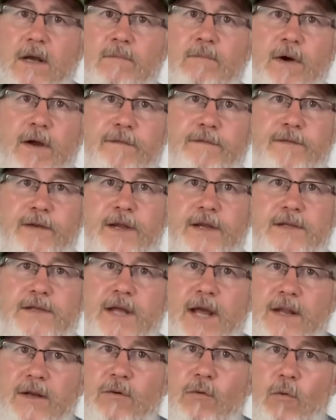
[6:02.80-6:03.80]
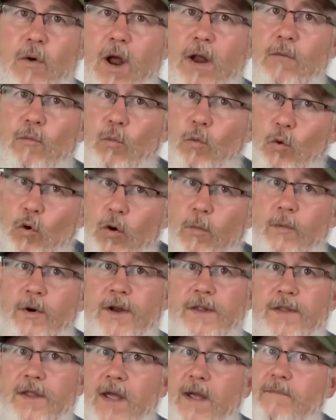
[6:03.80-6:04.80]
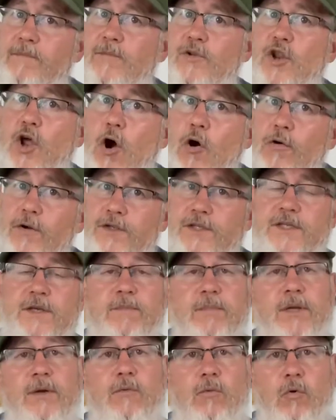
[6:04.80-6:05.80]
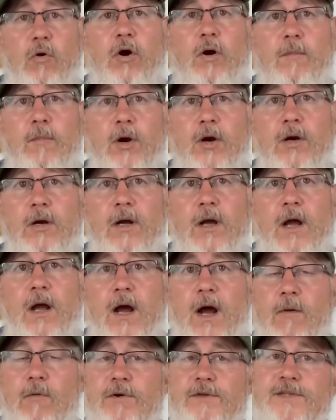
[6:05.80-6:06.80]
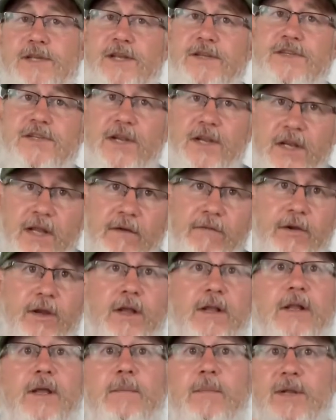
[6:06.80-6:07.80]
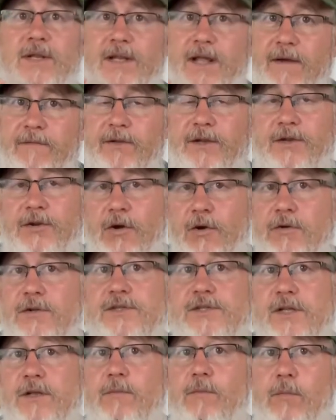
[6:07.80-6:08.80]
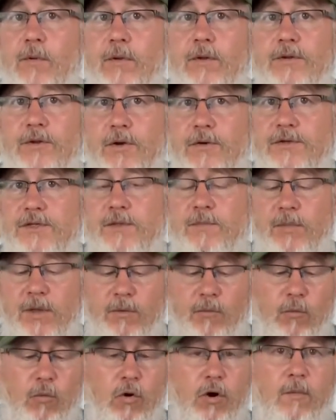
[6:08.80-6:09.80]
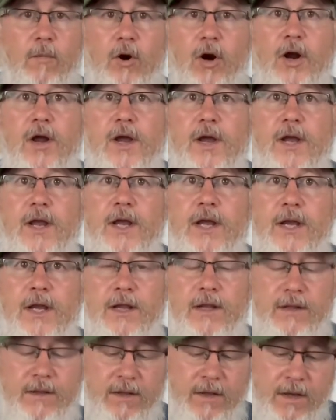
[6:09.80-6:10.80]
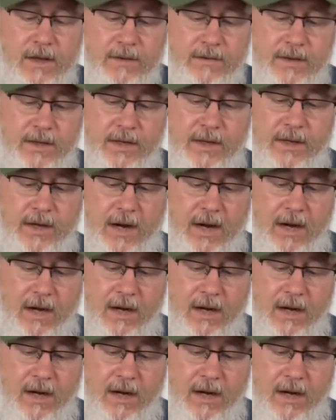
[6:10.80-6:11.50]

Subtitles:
My feet tend to run warmer in them, noticeably warmer. I won't say significantly, but definitely noticeably warmer in the